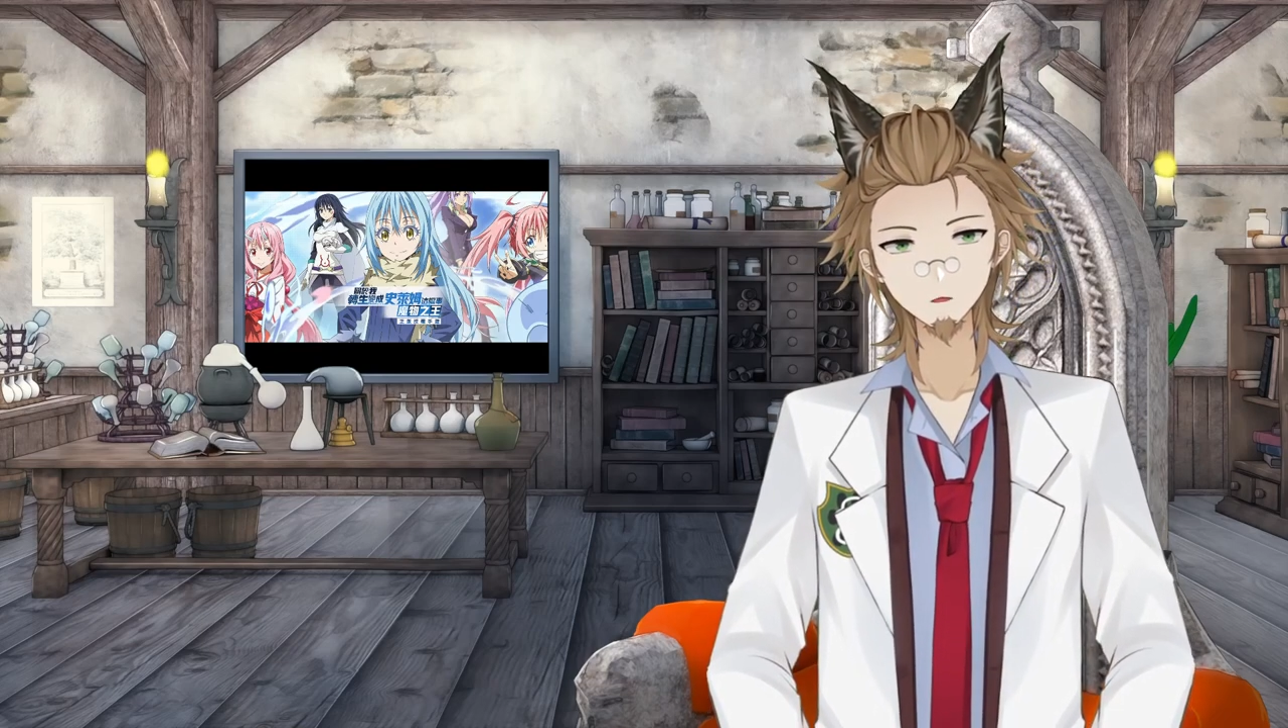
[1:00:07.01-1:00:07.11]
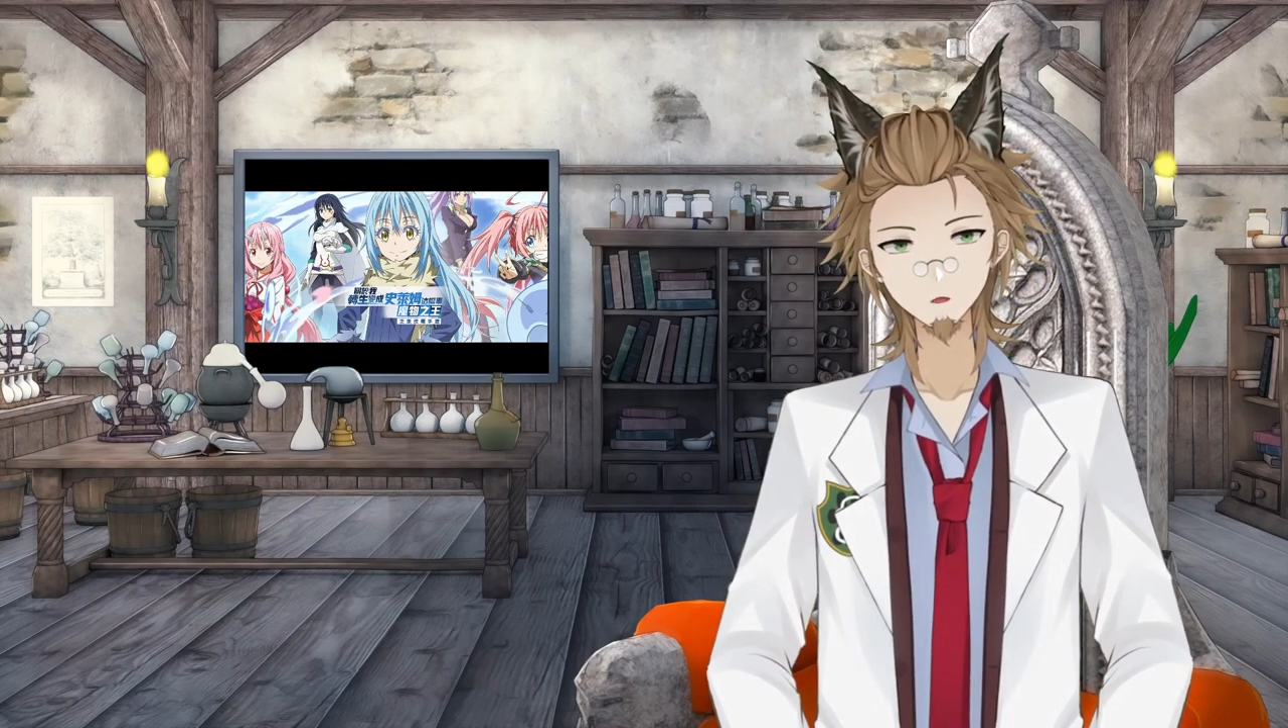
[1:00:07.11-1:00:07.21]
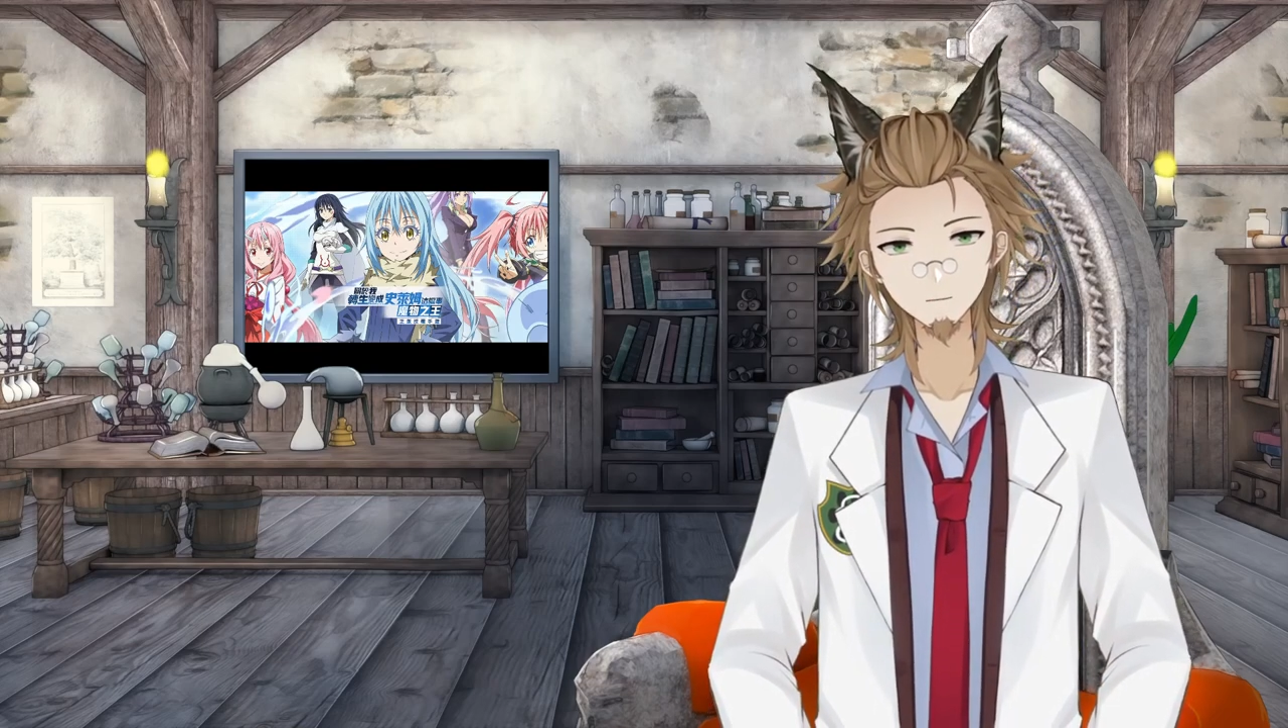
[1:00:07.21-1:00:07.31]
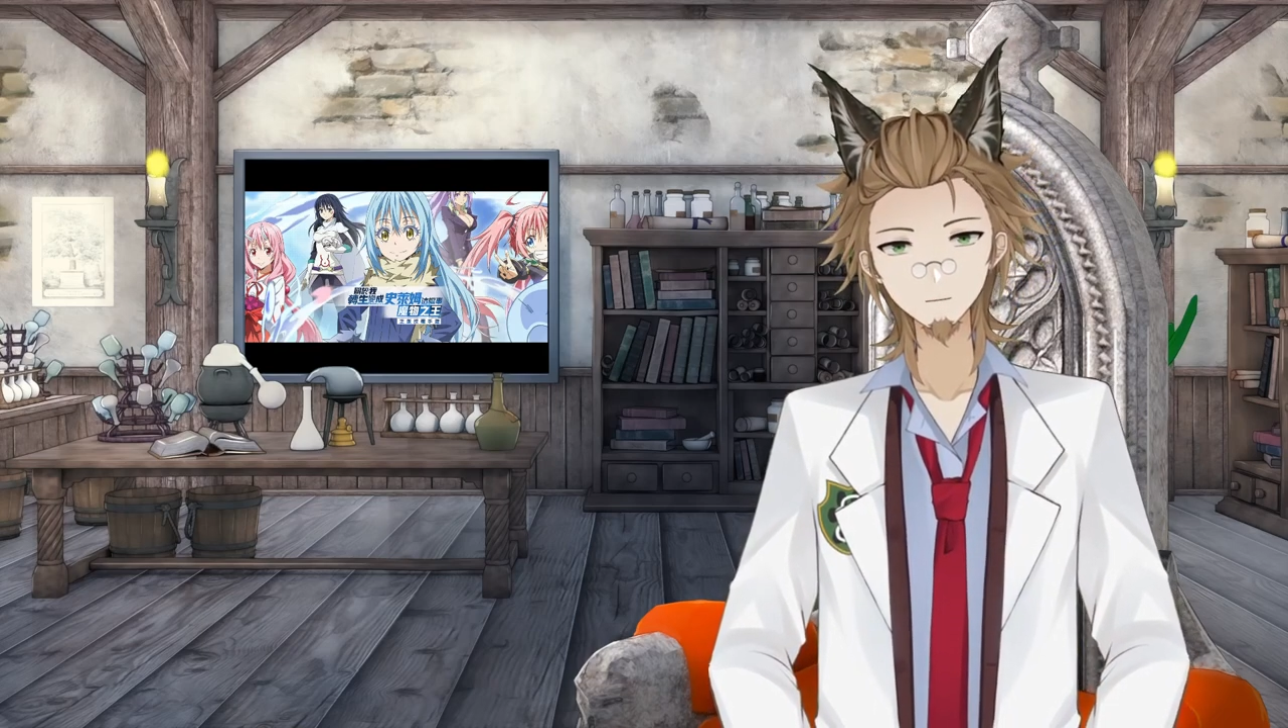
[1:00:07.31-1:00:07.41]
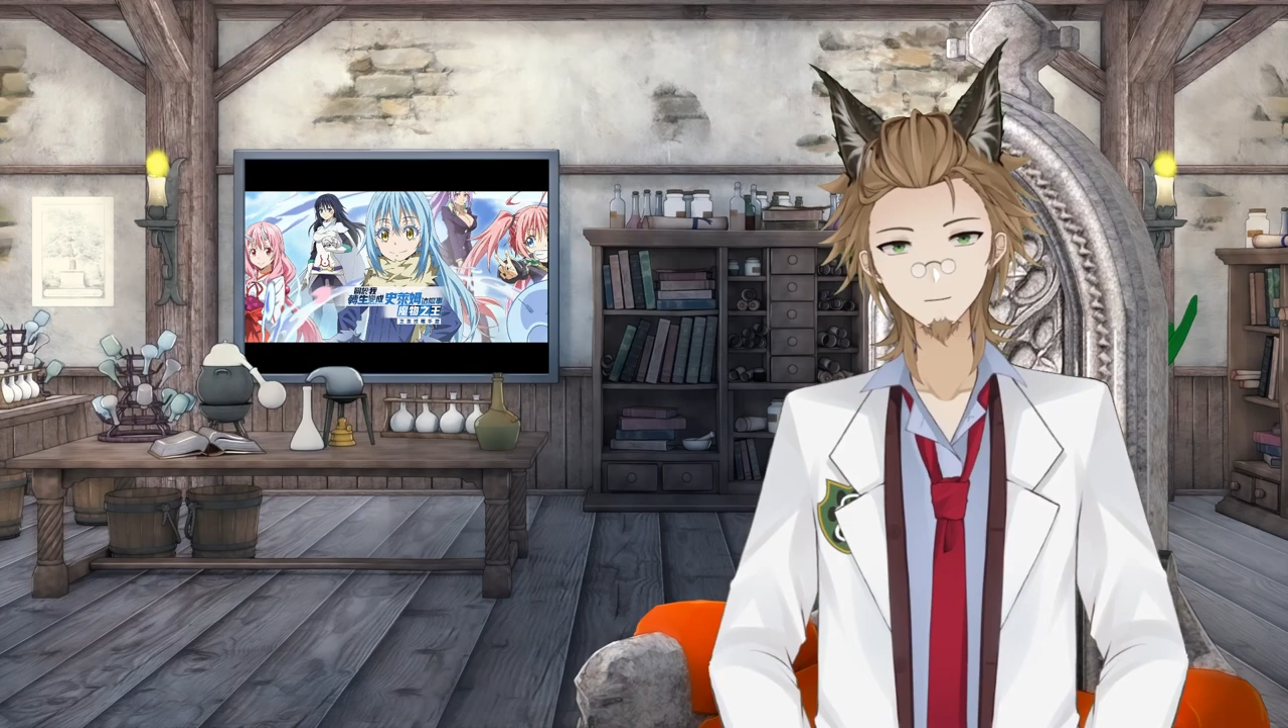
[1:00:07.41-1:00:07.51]
to
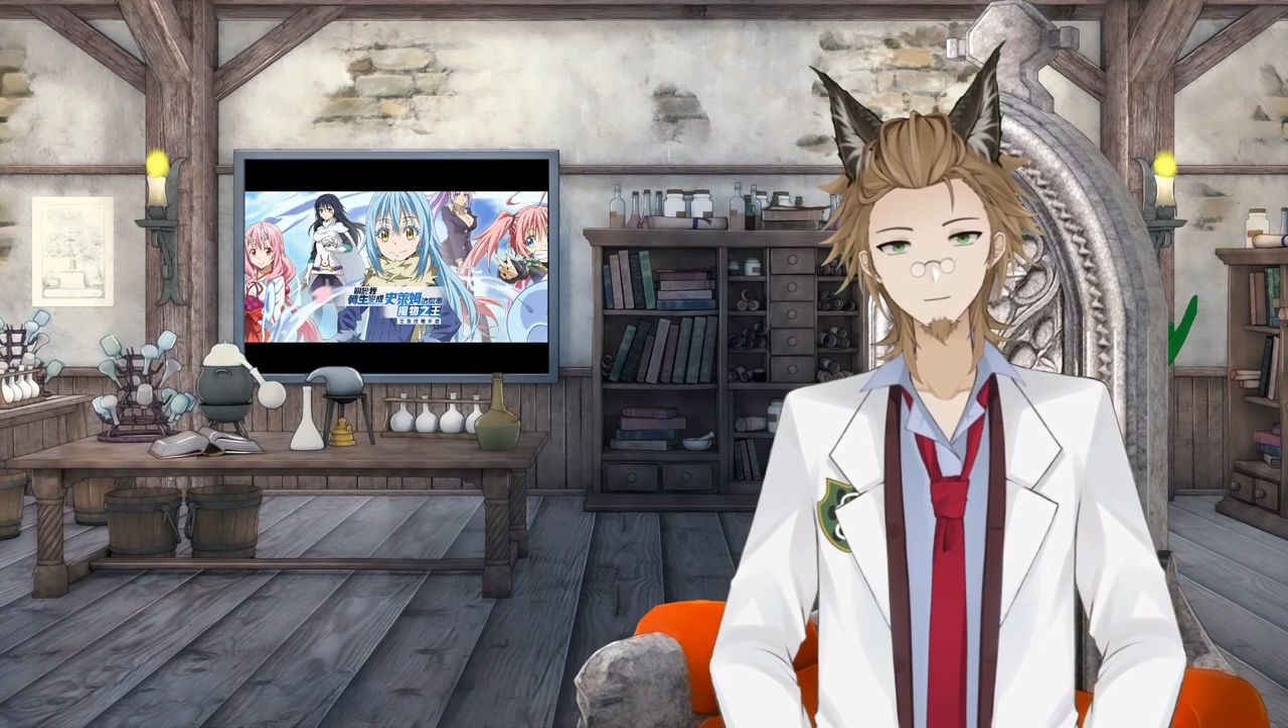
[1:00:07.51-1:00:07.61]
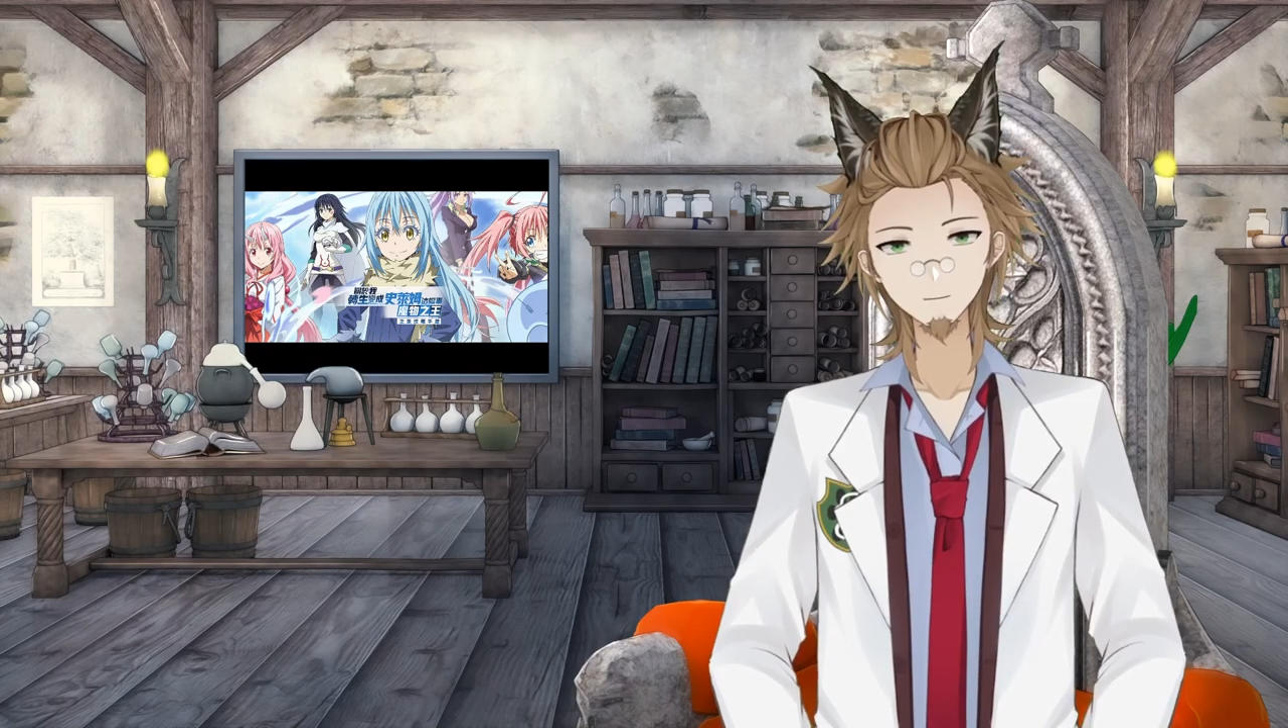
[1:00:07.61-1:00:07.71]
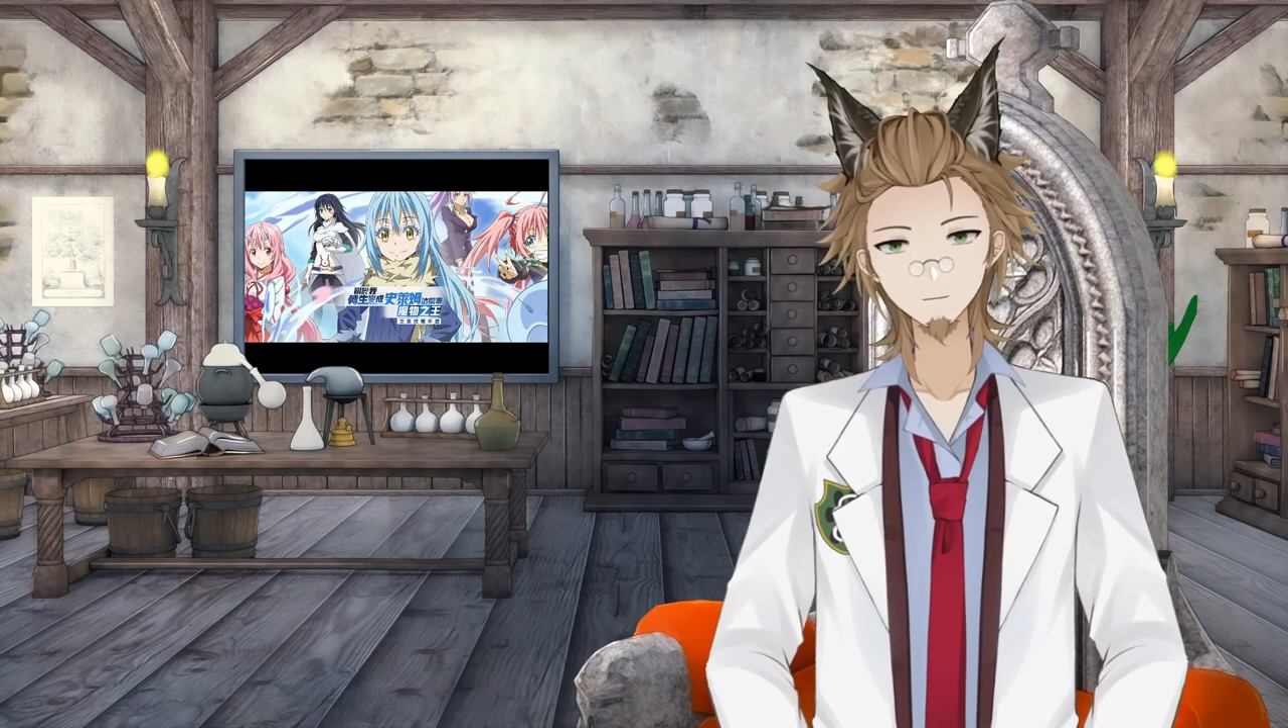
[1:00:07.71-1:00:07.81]
get merciless.